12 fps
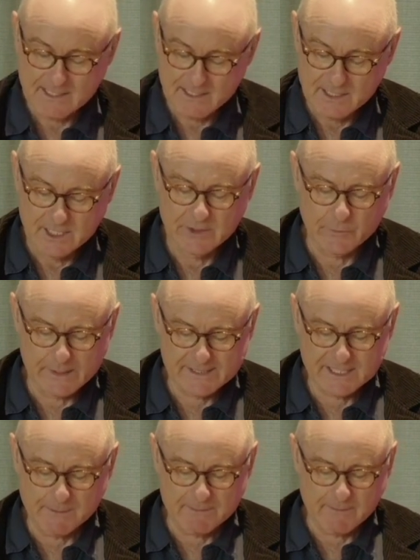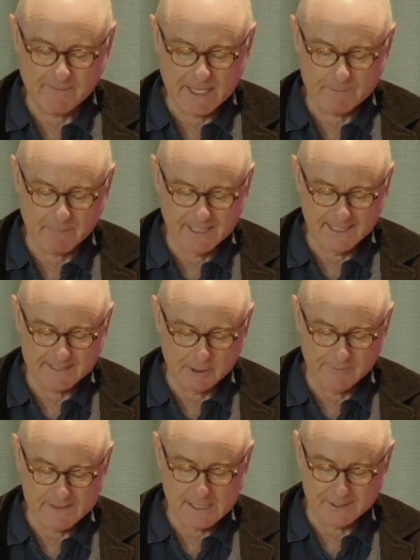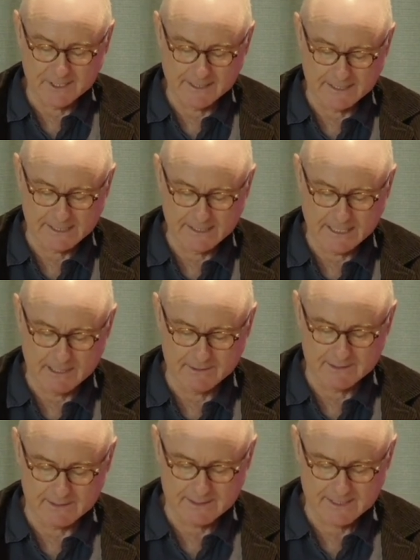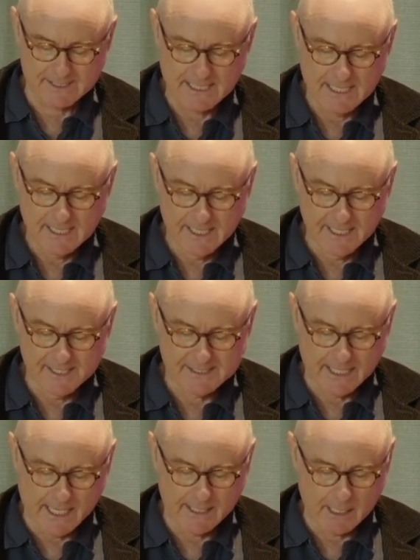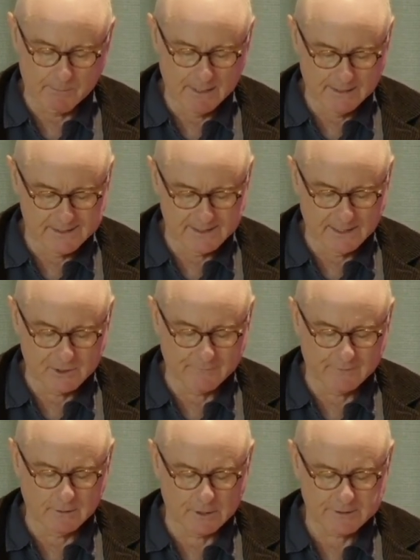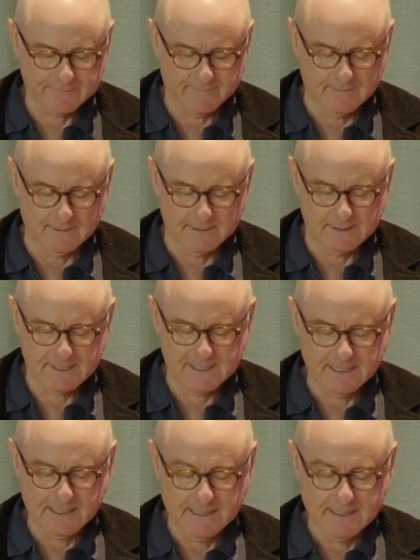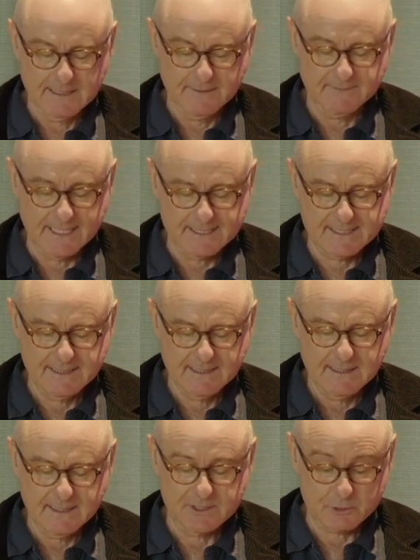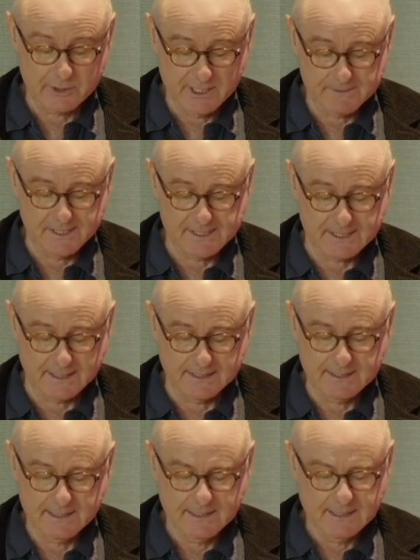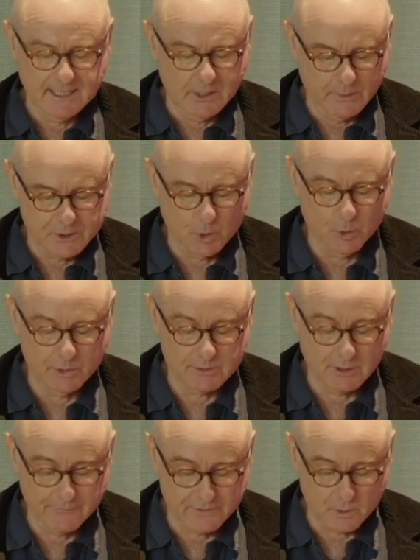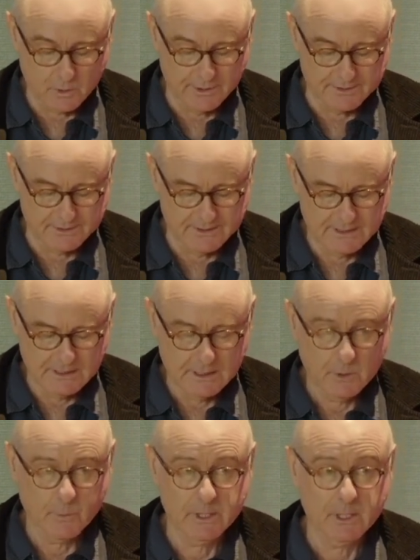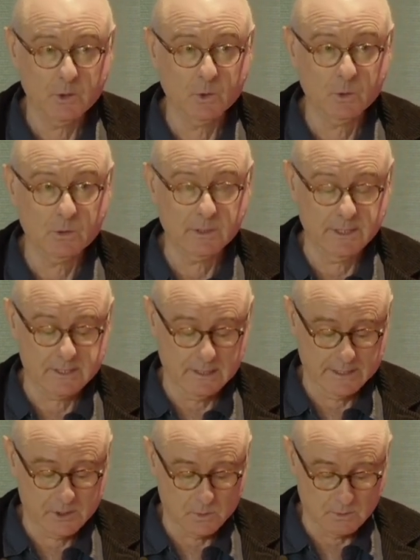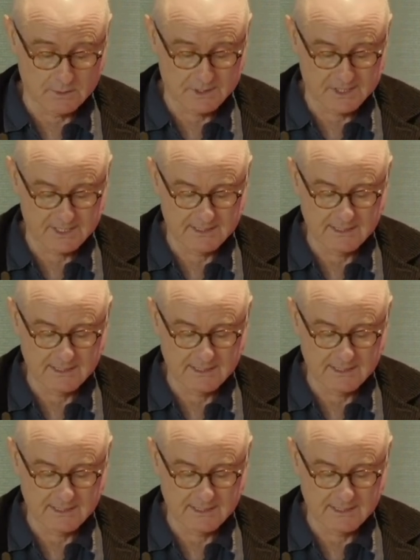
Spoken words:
If we accept that part of our genetic inheritance is an ability to philosophise, that, as Gramsci said, and which Horne often quoted, we are all intellectuals,